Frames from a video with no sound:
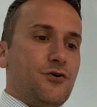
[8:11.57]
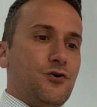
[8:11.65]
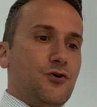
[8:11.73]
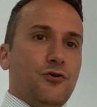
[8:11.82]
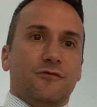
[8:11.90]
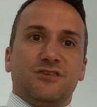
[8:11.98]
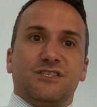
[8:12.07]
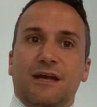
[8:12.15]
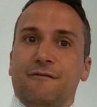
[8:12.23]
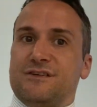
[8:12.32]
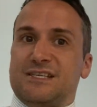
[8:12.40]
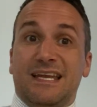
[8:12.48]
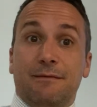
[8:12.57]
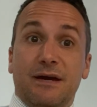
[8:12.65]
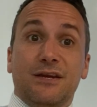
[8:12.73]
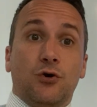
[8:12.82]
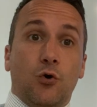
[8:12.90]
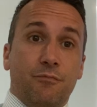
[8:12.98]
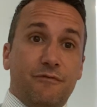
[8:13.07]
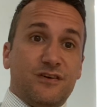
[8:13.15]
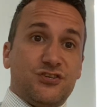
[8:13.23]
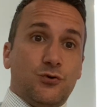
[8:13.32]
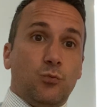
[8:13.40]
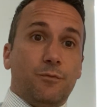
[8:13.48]
you're as safe as any medical
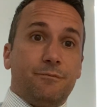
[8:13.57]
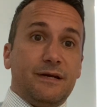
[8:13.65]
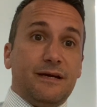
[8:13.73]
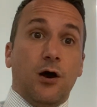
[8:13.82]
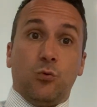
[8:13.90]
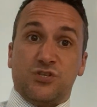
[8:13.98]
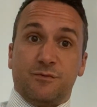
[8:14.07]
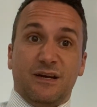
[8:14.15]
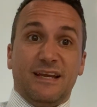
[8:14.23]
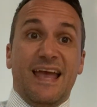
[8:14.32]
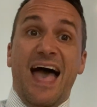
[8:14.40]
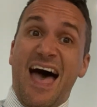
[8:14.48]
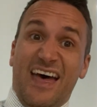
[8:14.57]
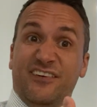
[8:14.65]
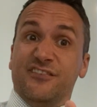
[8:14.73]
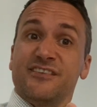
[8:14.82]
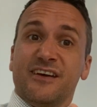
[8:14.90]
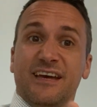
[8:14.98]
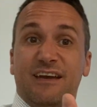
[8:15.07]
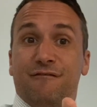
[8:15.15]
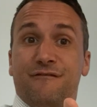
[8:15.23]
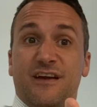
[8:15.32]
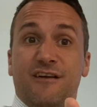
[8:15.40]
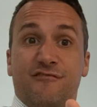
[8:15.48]
professional would be, ultimately. And in
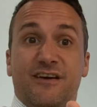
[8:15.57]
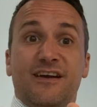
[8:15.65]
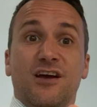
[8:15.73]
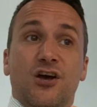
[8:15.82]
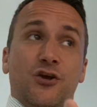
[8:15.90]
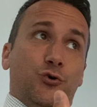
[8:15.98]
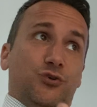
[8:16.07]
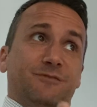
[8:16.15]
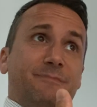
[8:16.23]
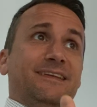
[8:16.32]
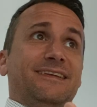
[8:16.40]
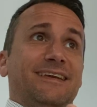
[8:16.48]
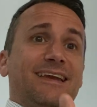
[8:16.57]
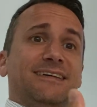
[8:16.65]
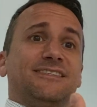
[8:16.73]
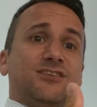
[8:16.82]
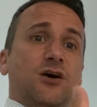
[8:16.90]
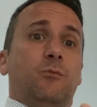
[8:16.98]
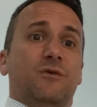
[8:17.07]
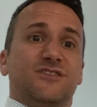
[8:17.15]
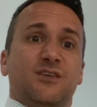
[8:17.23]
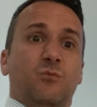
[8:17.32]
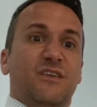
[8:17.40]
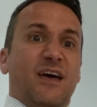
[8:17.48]
theory, you're spending less time with
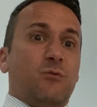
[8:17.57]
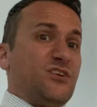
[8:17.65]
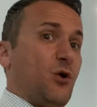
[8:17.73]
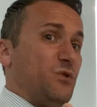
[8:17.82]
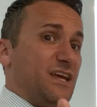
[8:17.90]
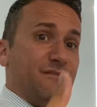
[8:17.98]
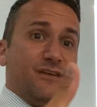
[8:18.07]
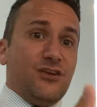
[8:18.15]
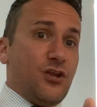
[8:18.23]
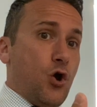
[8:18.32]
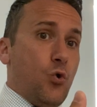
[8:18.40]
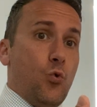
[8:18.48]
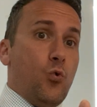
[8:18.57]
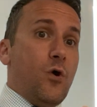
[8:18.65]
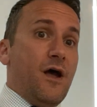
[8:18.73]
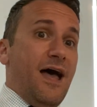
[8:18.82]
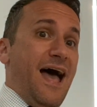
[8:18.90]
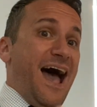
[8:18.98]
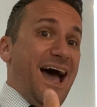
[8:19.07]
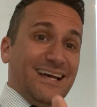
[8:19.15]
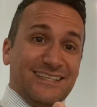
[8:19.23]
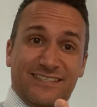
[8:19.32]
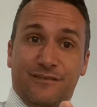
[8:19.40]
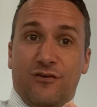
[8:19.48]
someone that we don't even know
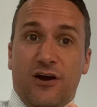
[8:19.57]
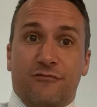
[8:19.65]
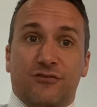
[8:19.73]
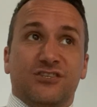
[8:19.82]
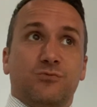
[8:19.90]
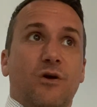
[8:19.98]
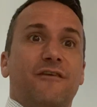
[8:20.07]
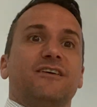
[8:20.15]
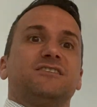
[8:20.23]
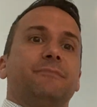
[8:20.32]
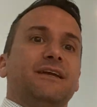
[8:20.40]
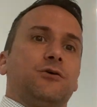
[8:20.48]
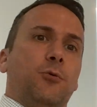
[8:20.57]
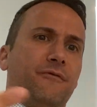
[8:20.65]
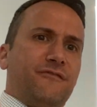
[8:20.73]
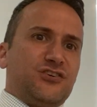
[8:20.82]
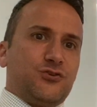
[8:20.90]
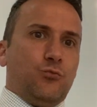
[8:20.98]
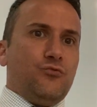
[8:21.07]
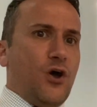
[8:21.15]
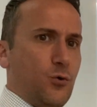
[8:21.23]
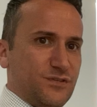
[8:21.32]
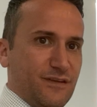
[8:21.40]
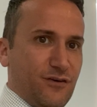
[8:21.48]
has the virus, whereas a medical professional
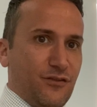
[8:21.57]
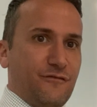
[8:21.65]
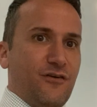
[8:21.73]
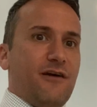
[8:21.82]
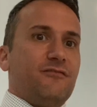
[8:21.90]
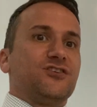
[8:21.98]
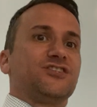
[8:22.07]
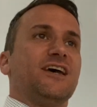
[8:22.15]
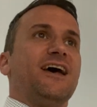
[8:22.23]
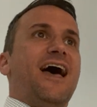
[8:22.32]
knows they've got the virus